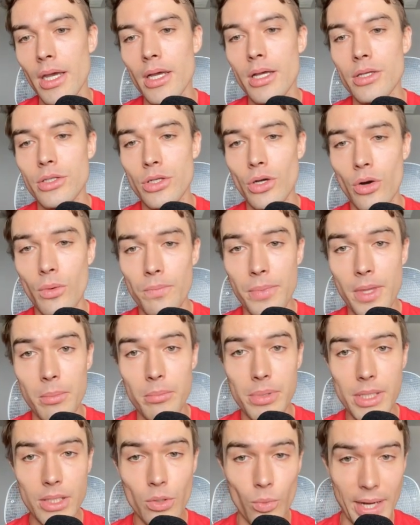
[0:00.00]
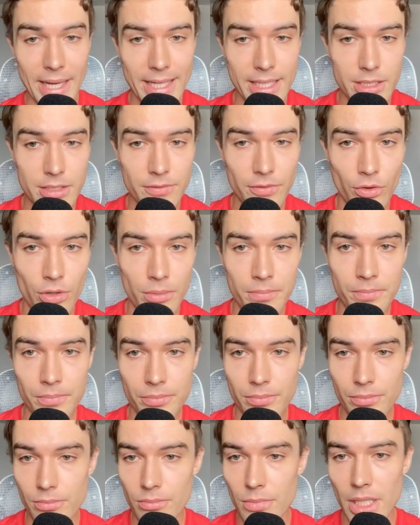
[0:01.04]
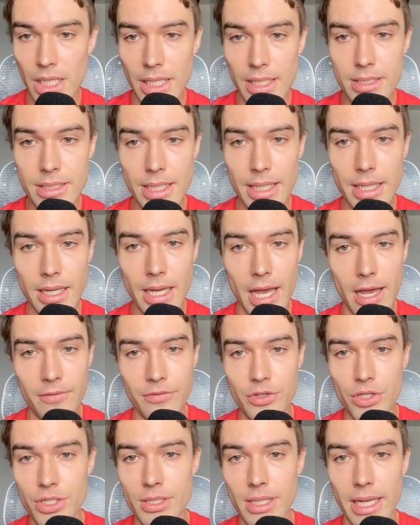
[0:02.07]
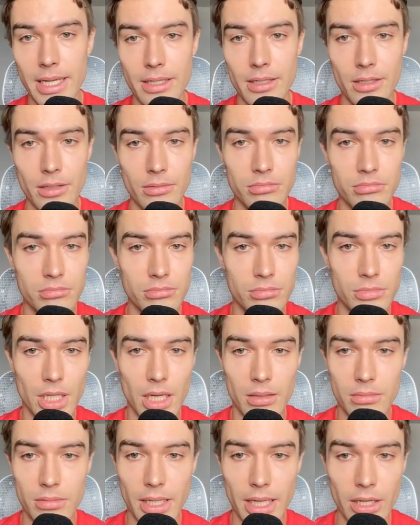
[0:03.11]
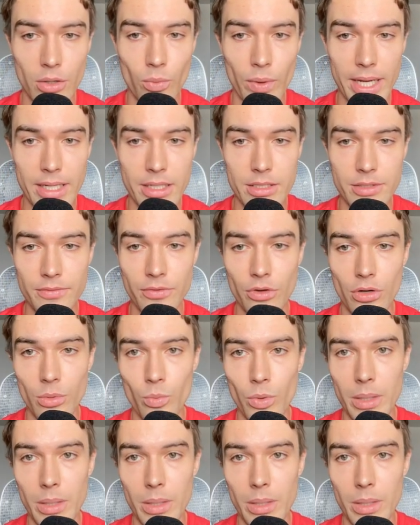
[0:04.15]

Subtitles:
So build a waitlist form. Easily have just like a waitlist form.